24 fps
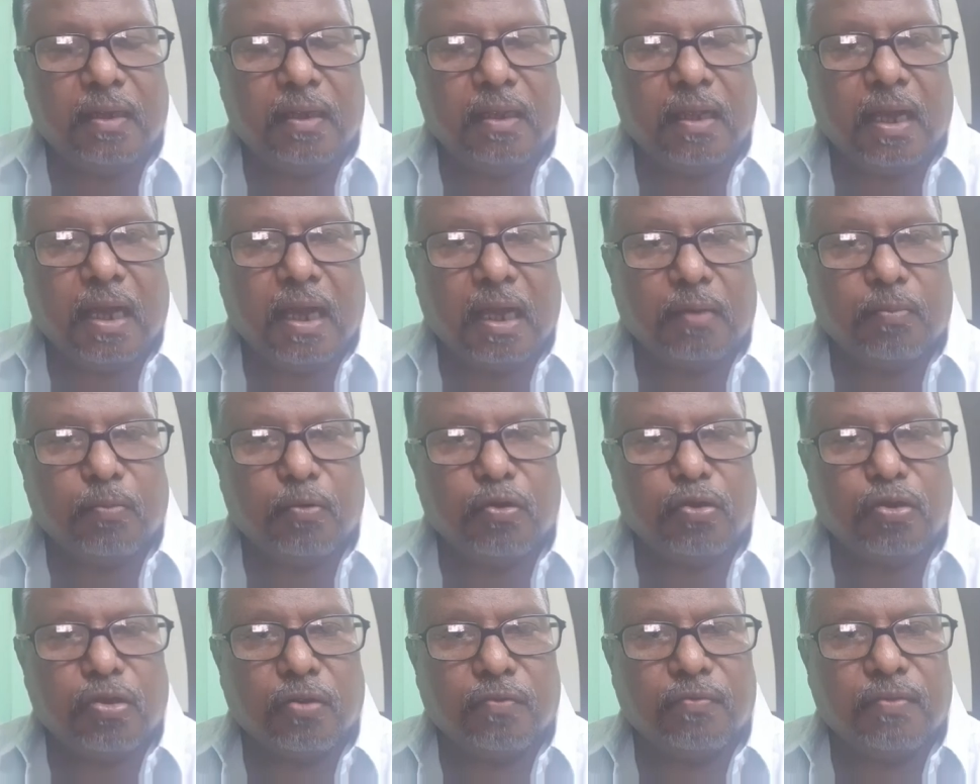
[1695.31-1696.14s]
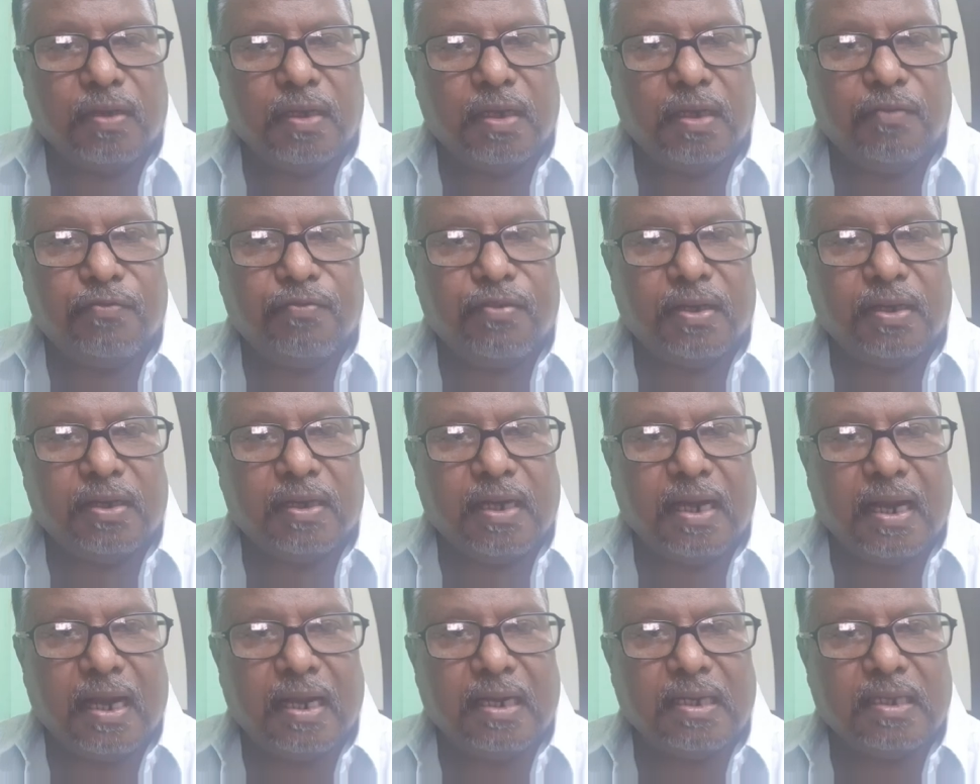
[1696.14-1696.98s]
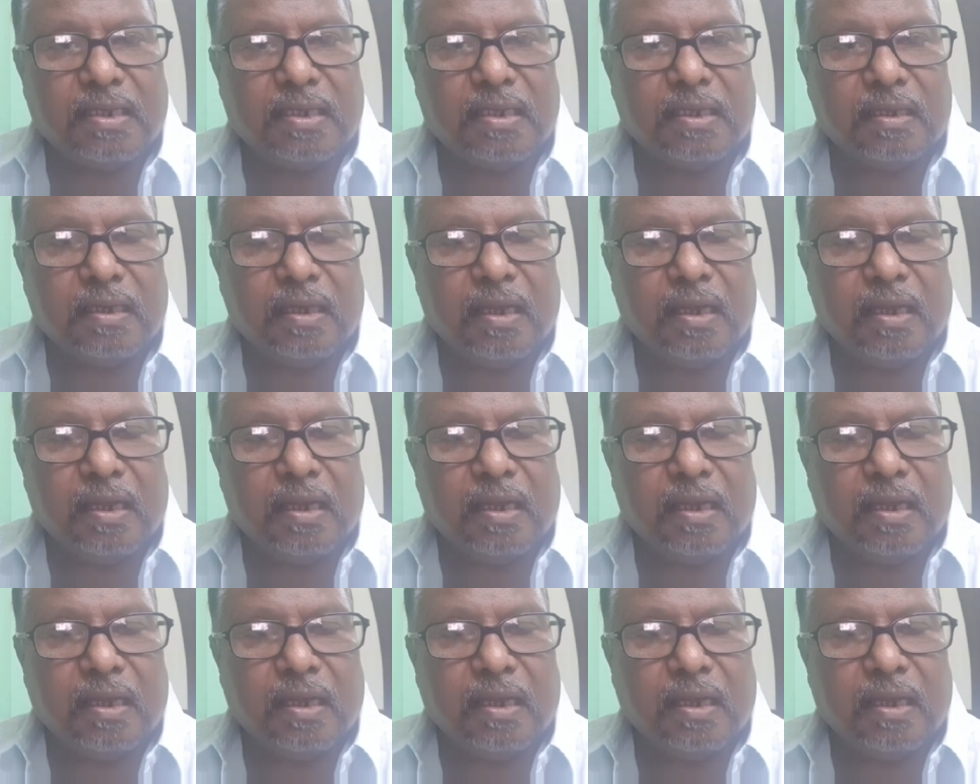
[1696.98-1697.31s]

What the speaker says: Hormones of the different glands